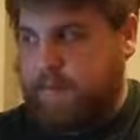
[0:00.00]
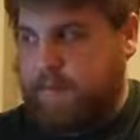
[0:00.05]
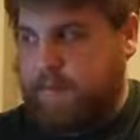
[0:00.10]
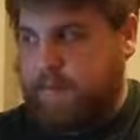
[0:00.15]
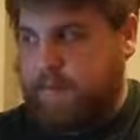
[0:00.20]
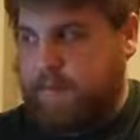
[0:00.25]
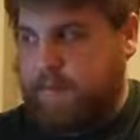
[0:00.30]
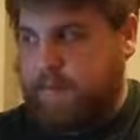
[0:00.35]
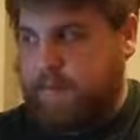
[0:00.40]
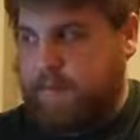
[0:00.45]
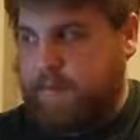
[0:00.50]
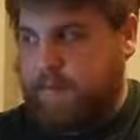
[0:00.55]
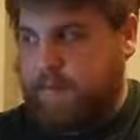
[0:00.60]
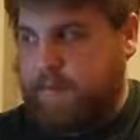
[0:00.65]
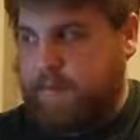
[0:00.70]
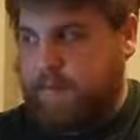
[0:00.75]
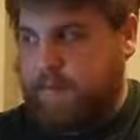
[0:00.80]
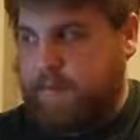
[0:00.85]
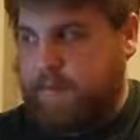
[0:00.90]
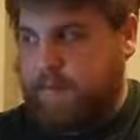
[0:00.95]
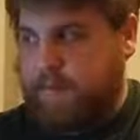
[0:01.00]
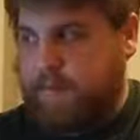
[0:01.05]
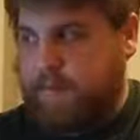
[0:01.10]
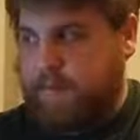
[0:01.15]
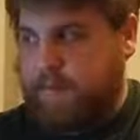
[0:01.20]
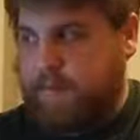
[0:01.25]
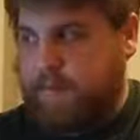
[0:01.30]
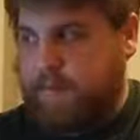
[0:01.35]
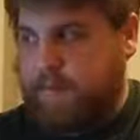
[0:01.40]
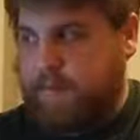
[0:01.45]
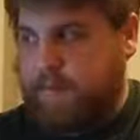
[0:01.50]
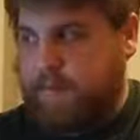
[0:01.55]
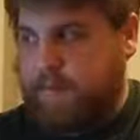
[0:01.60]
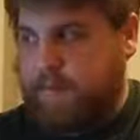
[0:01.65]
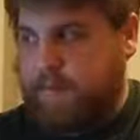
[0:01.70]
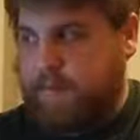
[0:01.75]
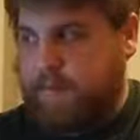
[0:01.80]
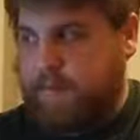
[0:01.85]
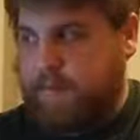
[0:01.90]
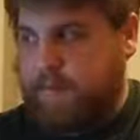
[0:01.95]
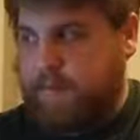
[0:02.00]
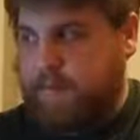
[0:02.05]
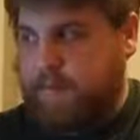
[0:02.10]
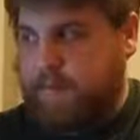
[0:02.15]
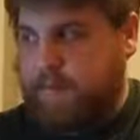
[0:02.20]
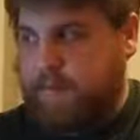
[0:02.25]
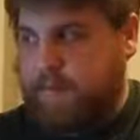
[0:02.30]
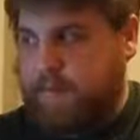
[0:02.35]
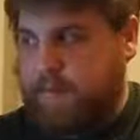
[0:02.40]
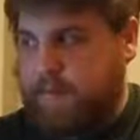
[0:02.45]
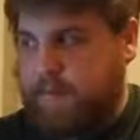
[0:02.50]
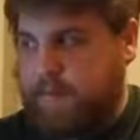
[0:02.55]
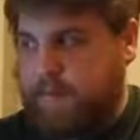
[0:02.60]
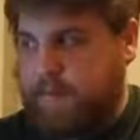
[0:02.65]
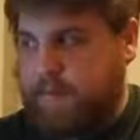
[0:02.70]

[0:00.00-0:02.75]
Nothing is said.